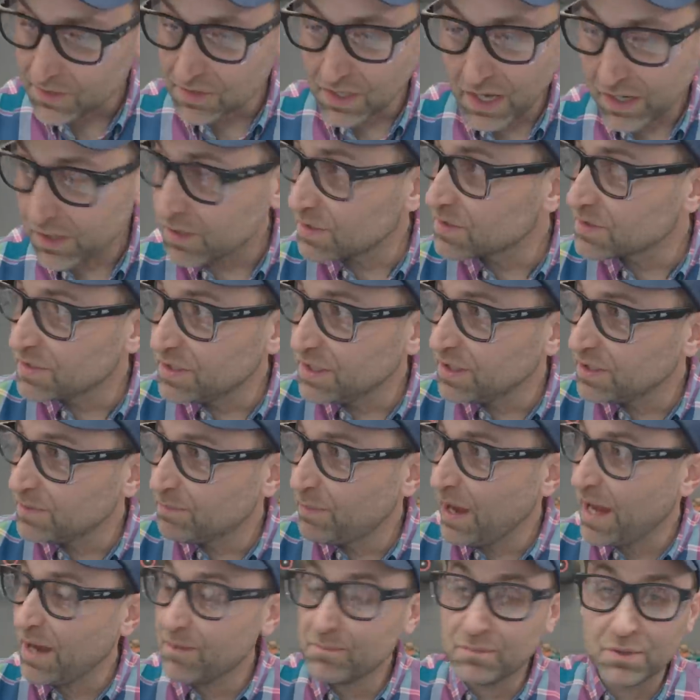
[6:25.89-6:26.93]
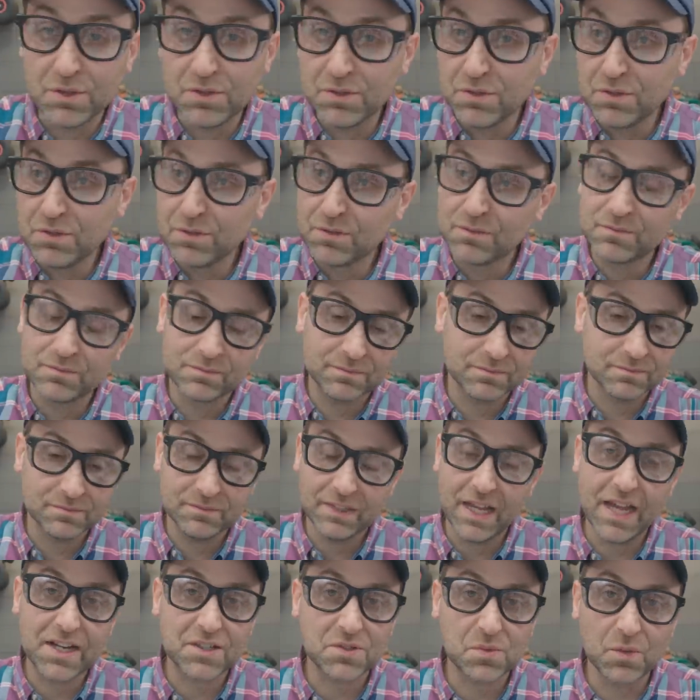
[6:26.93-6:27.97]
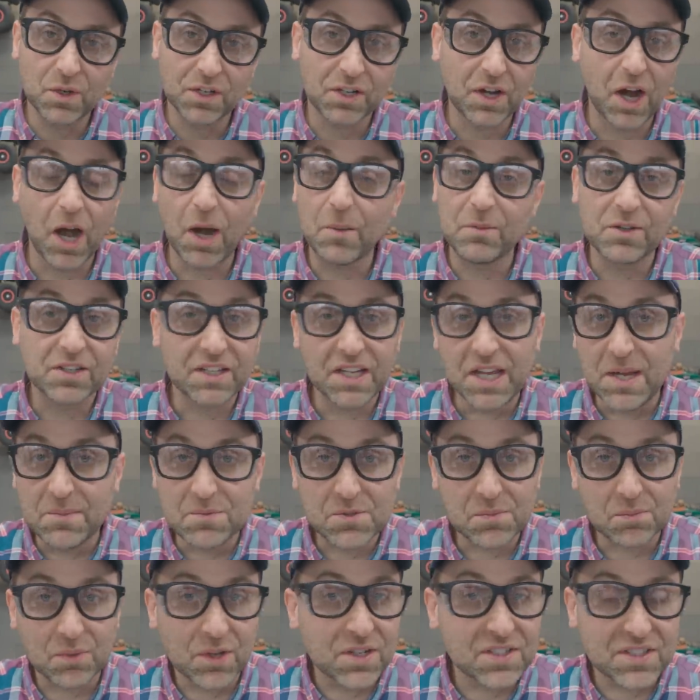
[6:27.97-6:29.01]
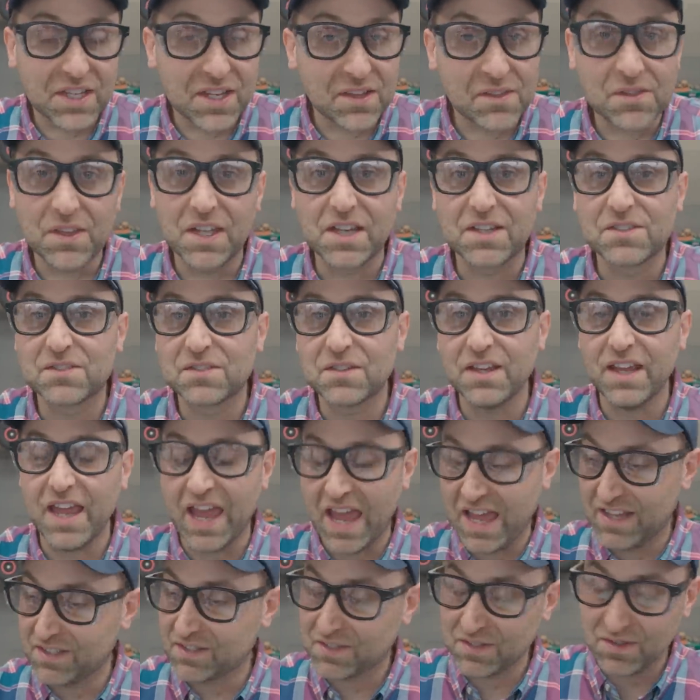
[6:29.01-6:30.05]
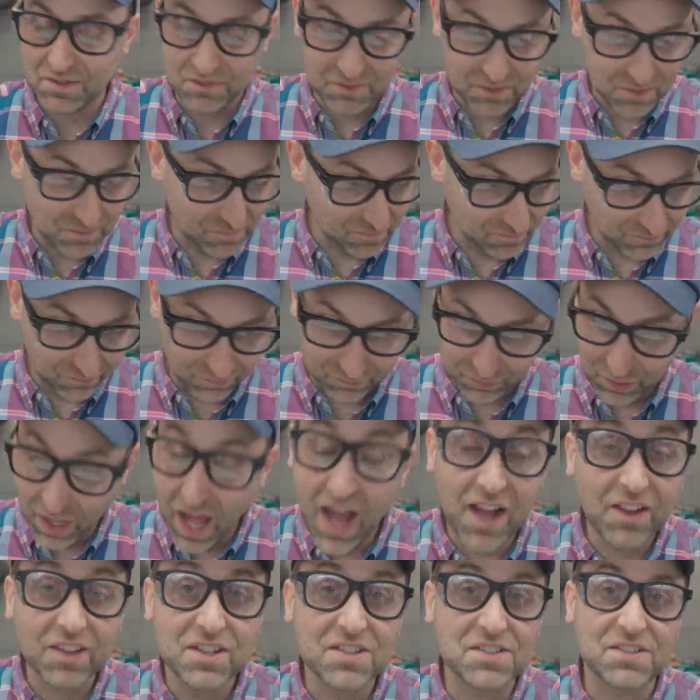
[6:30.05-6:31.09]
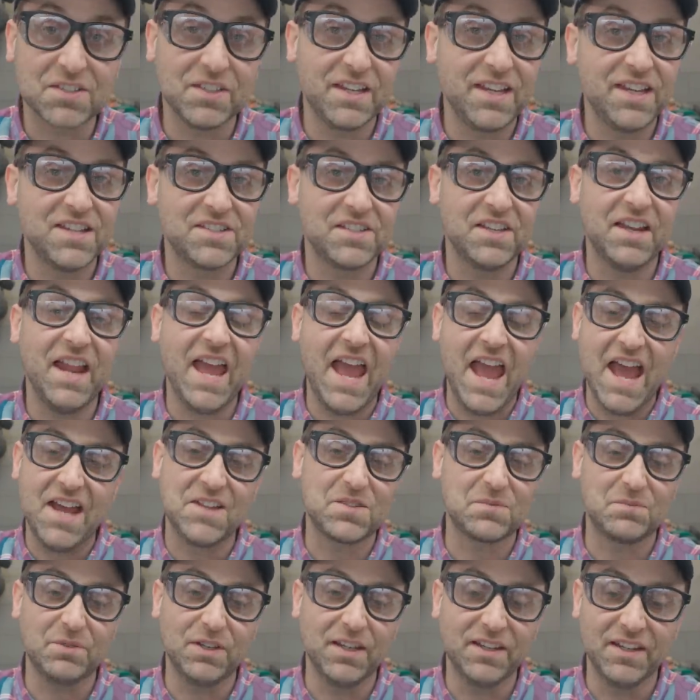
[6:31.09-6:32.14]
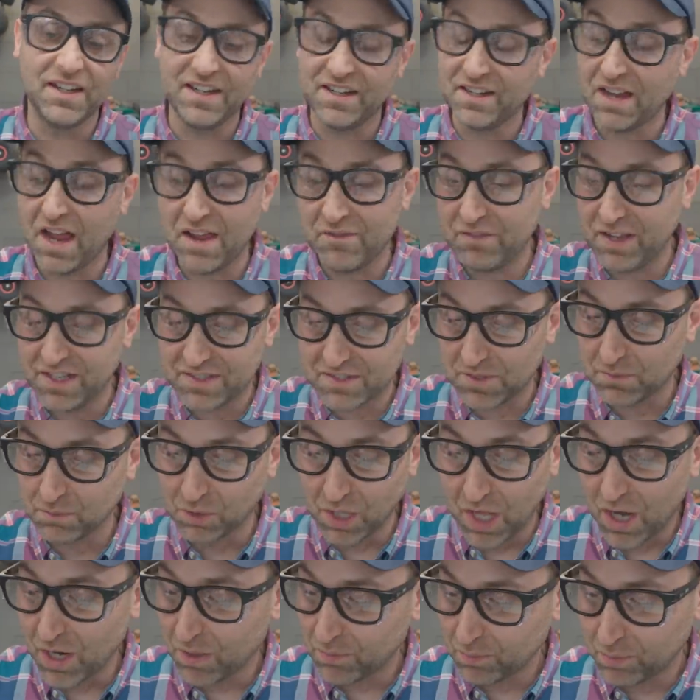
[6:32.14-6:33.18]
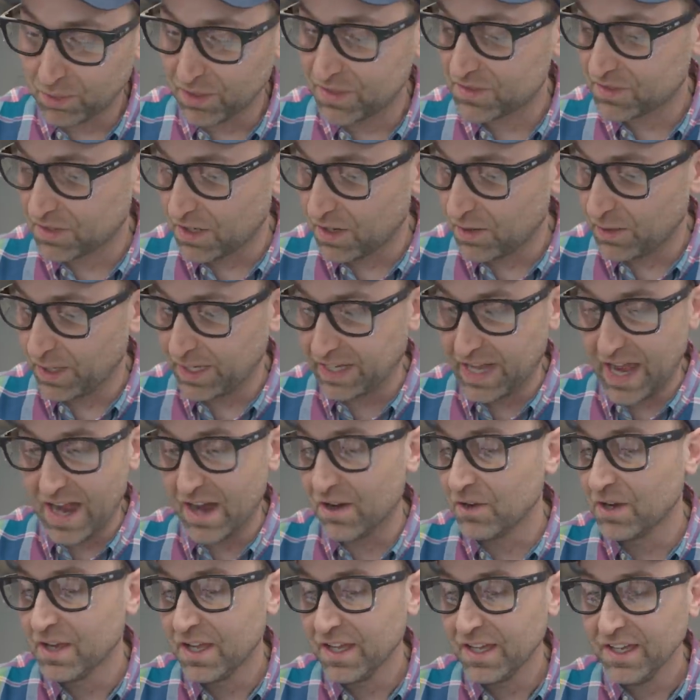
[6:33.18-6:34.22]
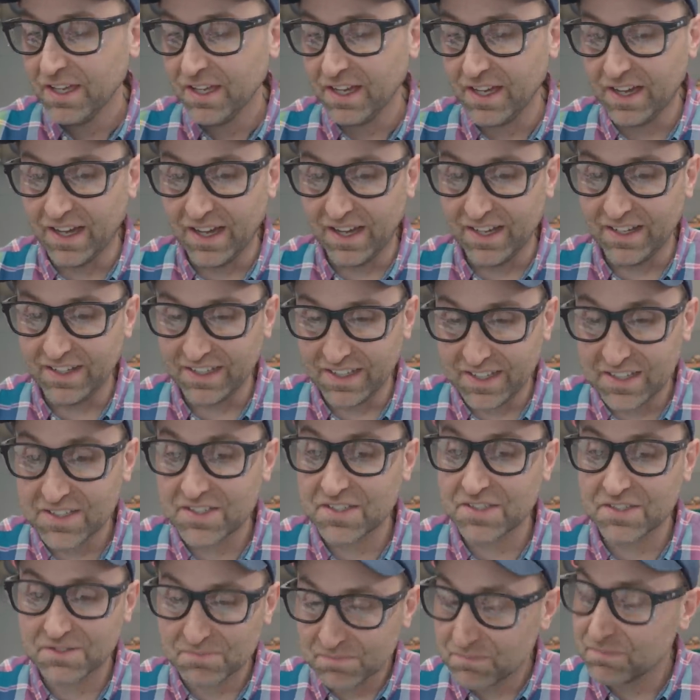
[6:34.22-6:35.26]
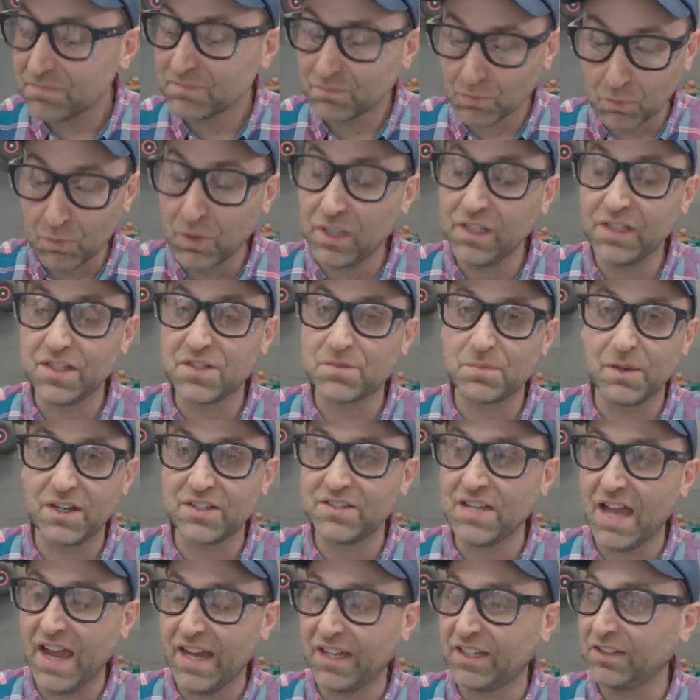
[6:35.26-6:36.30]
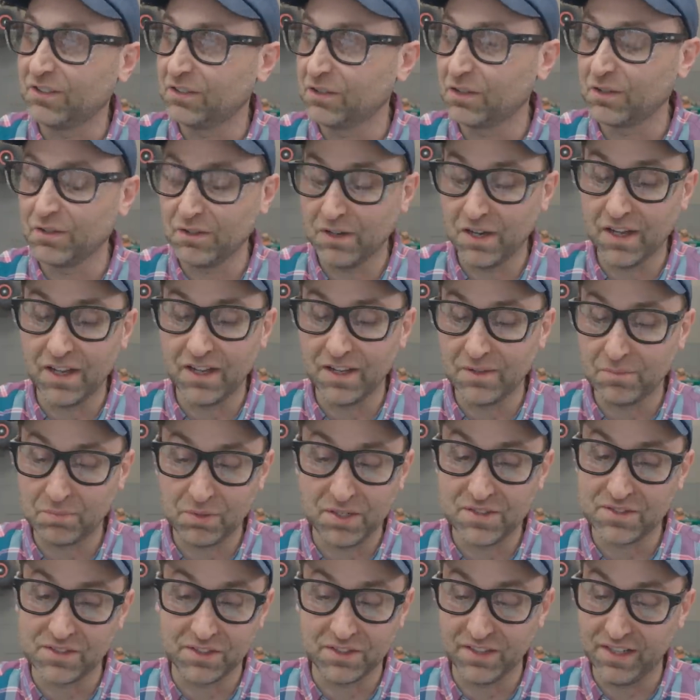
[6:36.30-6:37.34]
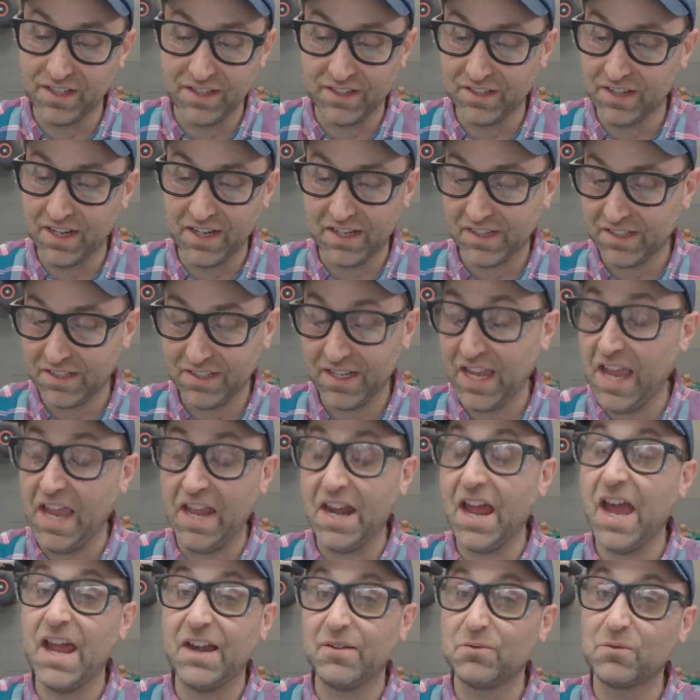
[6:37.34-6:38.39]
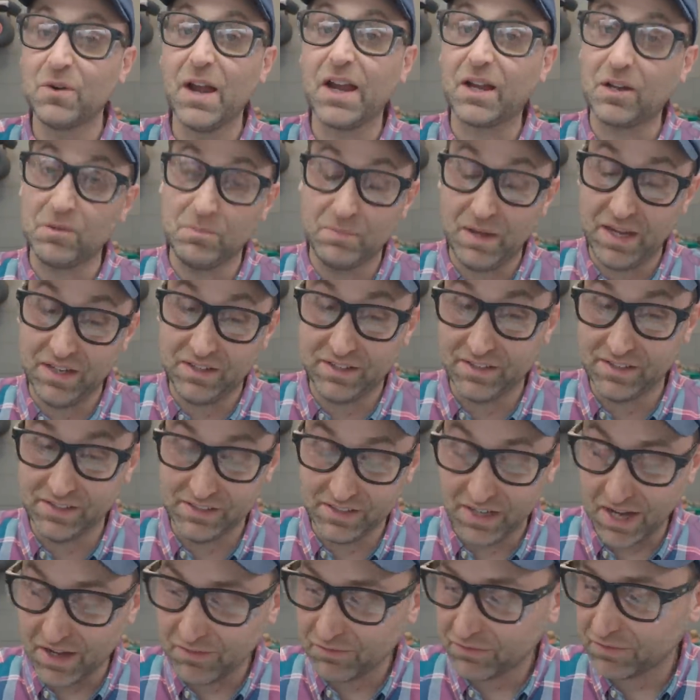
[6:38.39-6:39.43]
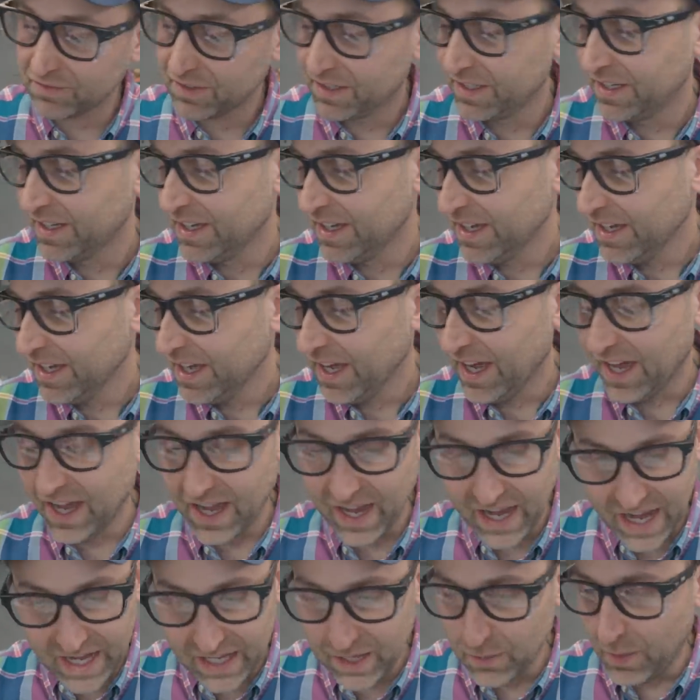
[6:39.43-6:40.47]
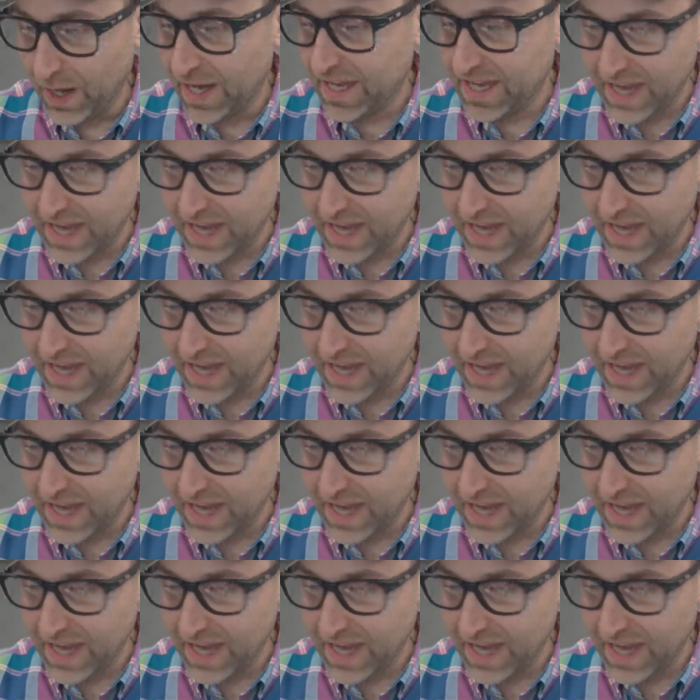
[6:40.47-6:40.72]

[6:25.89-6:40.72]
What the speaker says: long as the Bamboo X1 Carbon keeps printing things as flawlessly as it has been, and I've had some long prints going now, it's really spectacular printer, and I cannot recommend it enough. Anyway,